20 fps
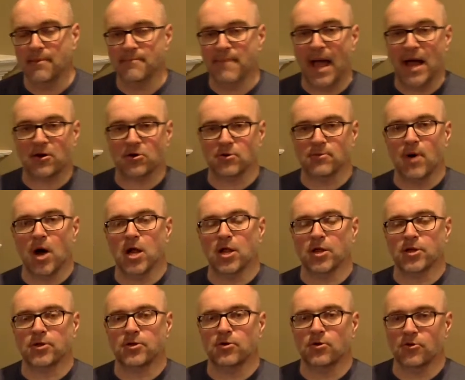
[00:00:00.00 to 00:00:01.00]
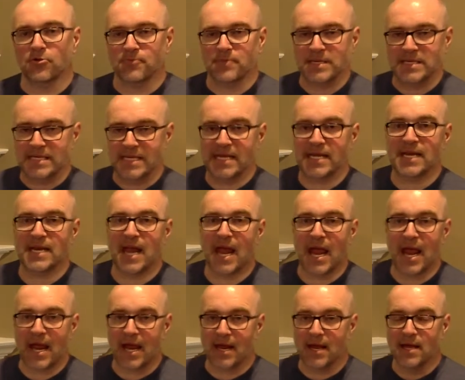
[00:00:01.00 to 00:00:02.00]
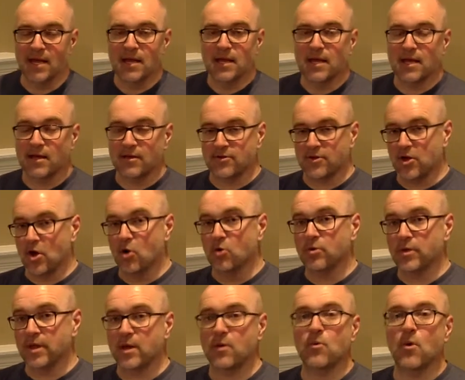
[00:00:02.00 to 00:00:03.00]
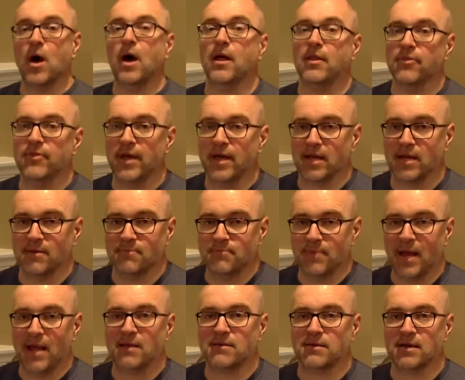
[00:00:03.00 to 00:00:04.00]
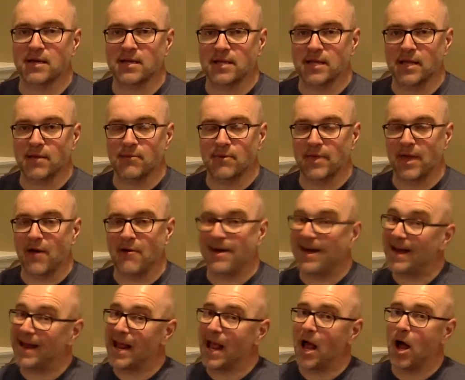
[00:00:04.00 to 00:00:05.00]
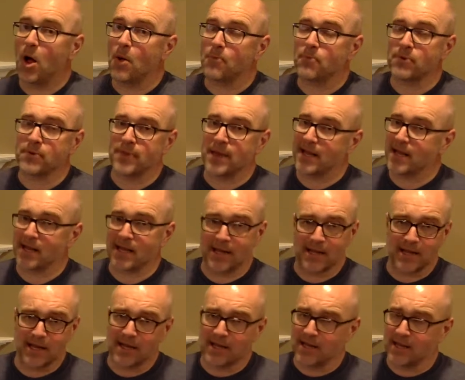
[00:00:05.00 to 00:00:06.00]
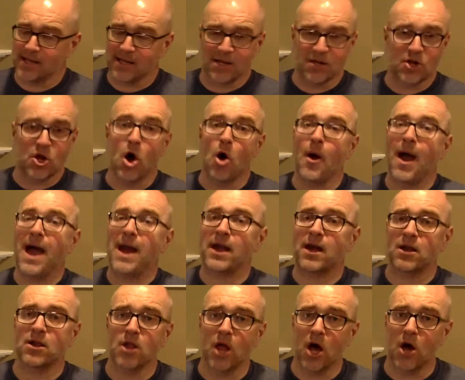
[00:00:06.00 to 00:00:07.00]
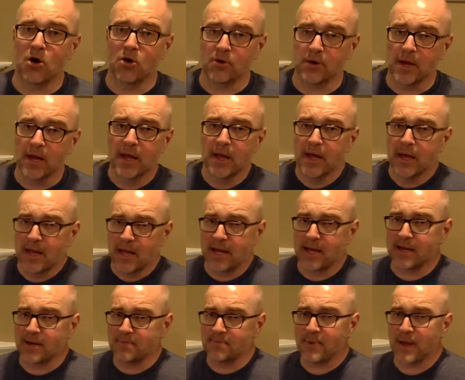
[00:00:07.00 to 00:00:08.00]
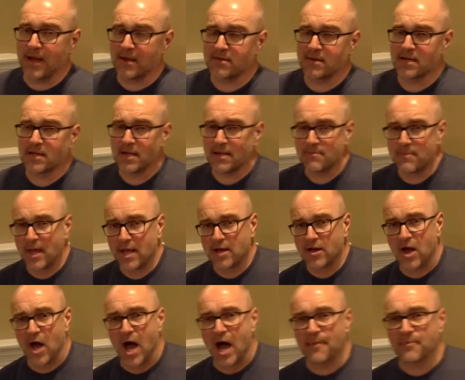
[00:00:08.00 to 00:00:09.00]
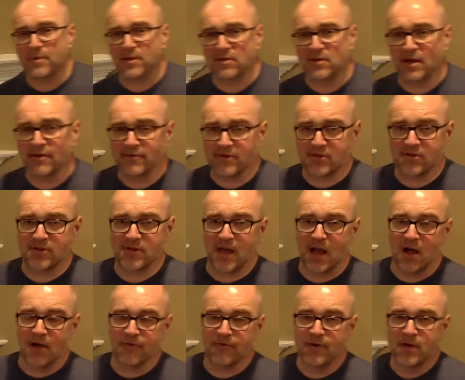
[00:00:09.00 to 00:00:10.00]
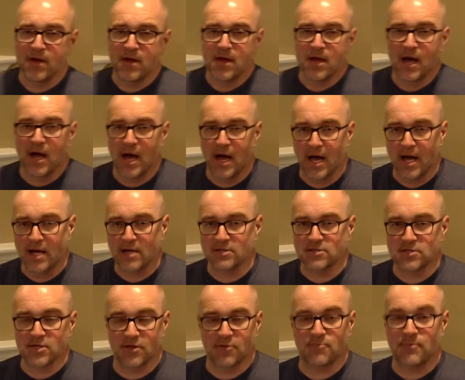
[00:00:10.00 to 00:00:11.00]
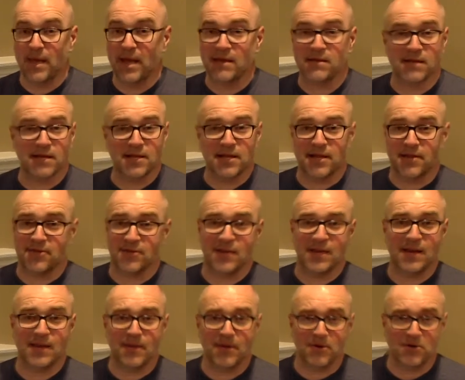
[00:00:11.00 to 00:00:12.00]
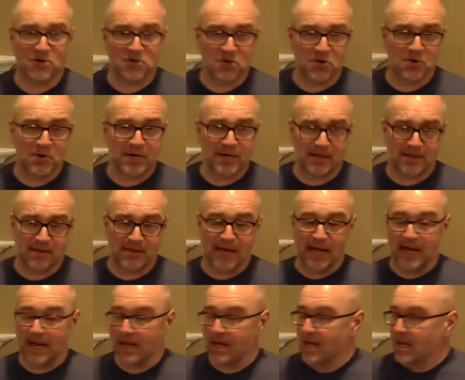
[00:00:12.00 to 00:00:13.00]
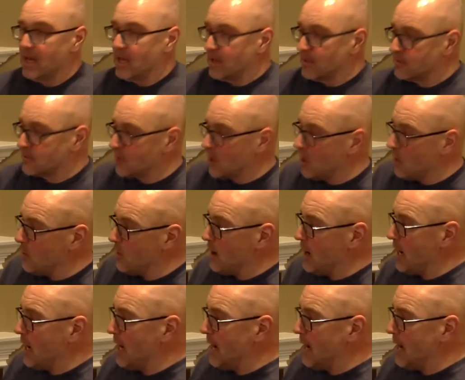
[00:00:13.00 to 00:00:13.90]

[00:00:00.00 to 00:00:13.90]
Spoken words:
macromolecules, but DNA is the only one that can basically, without any help, can go at it alone. It can basically make copies of itself, just basically sitting there doing its thing. So